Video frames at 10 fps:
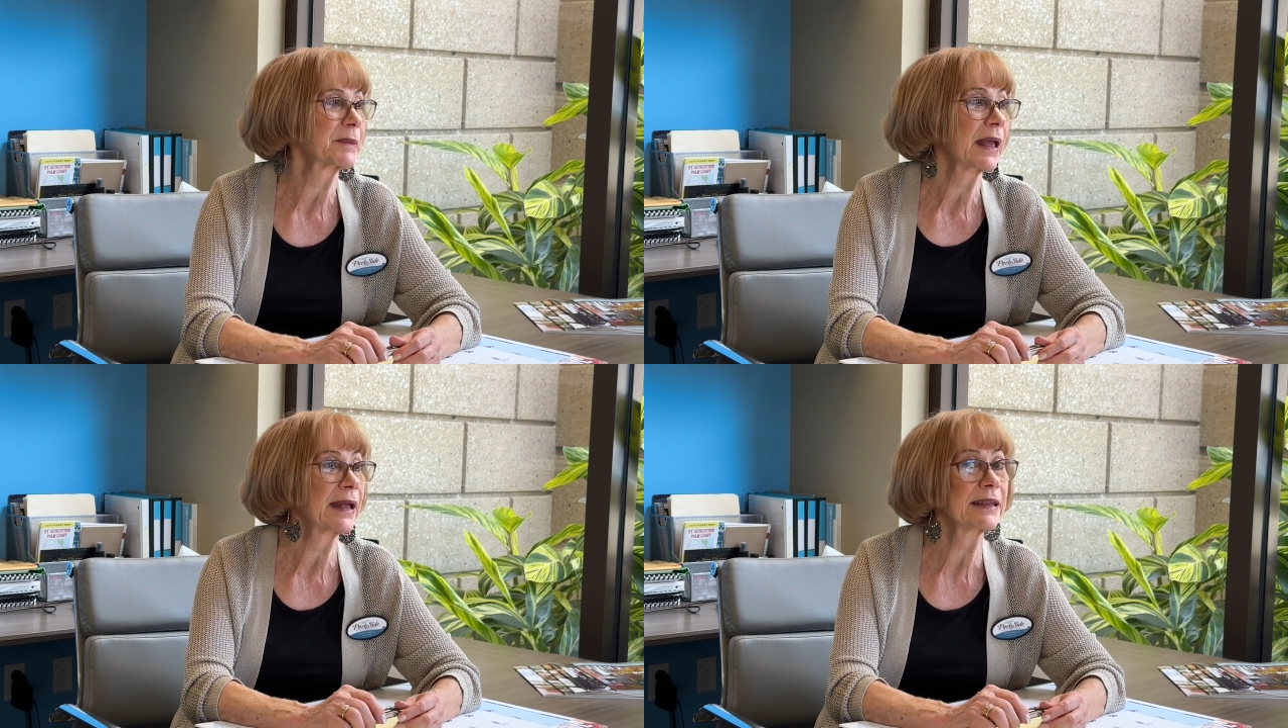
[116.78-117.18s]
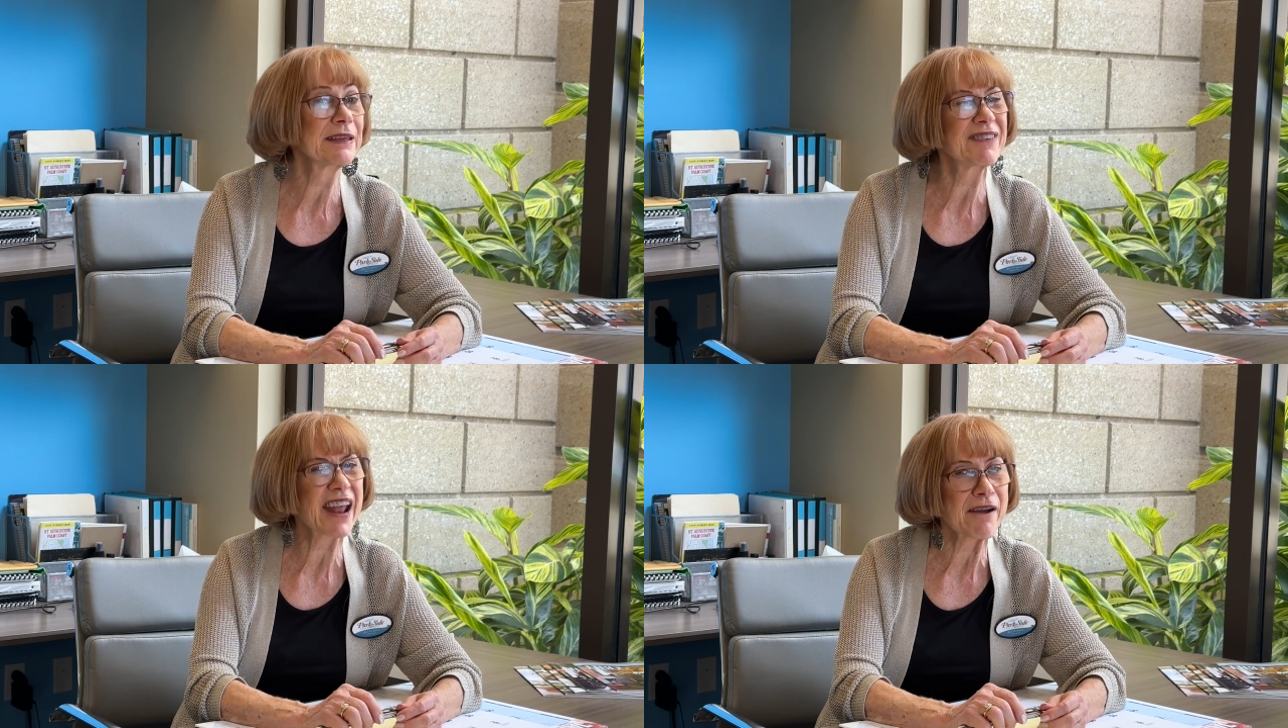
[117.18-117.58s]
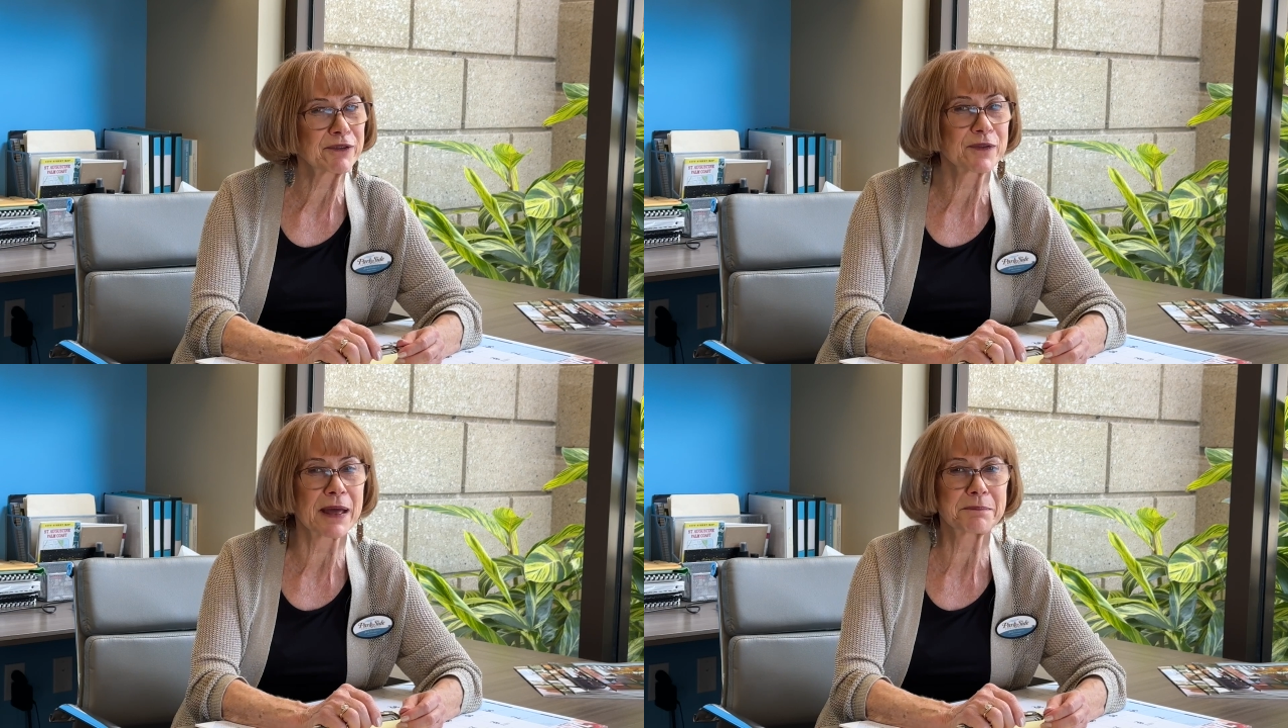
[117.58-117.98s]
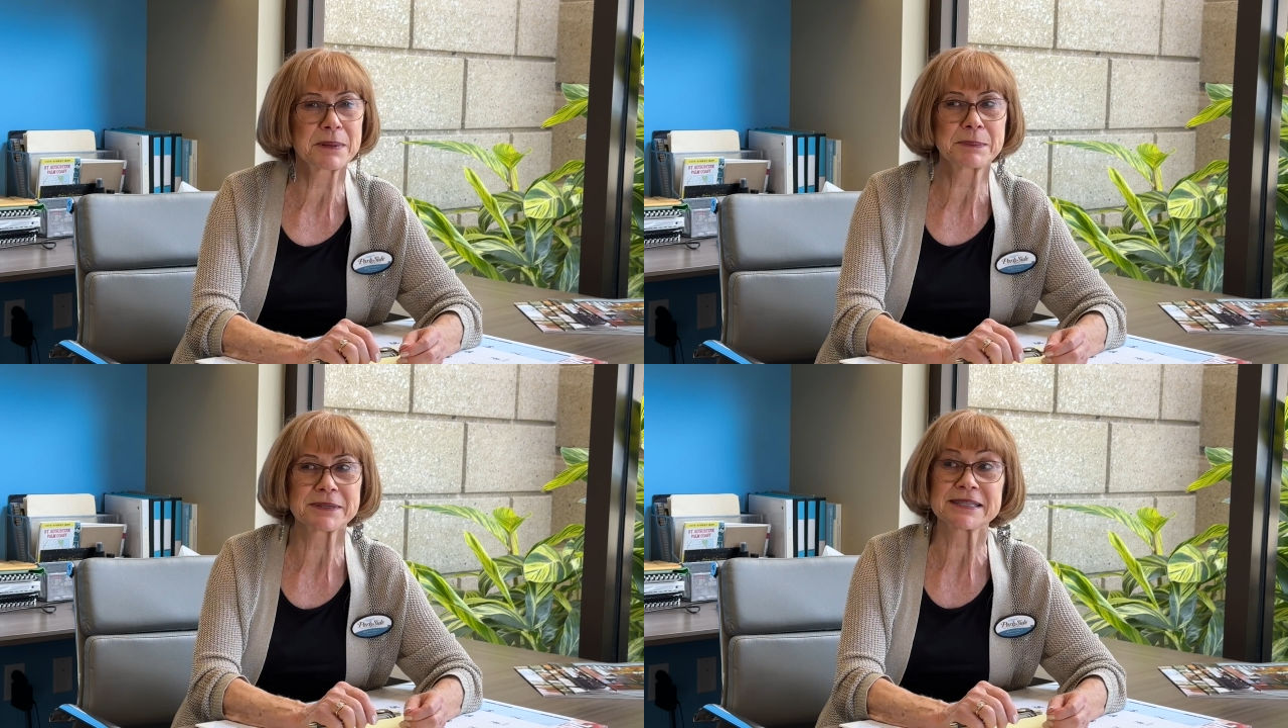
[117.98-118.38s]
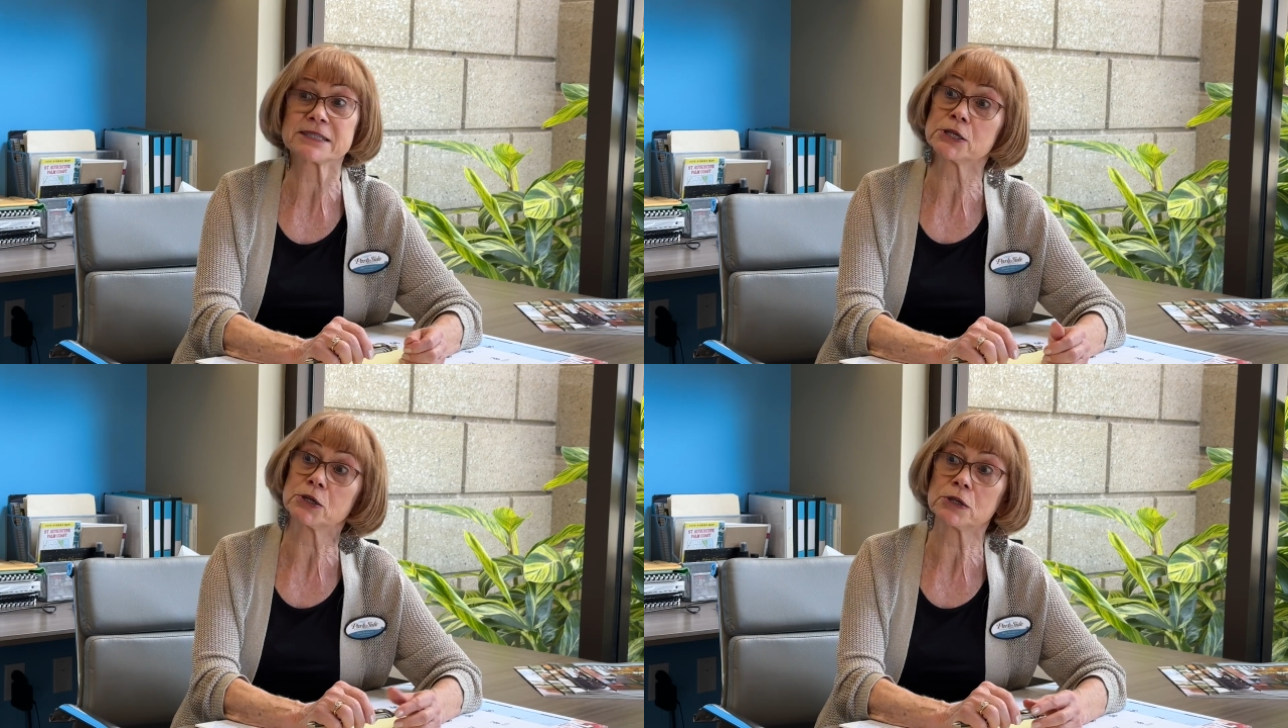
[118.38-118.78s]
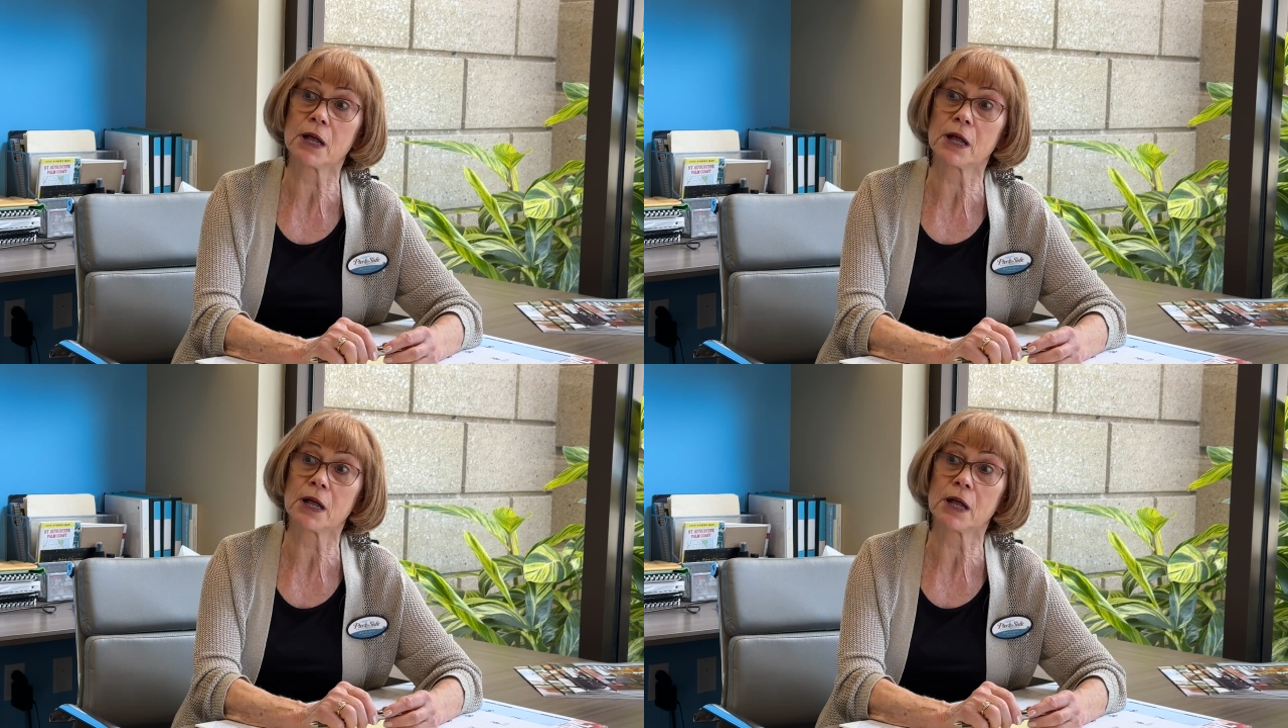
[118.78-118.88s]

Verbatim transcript: and even after that, people still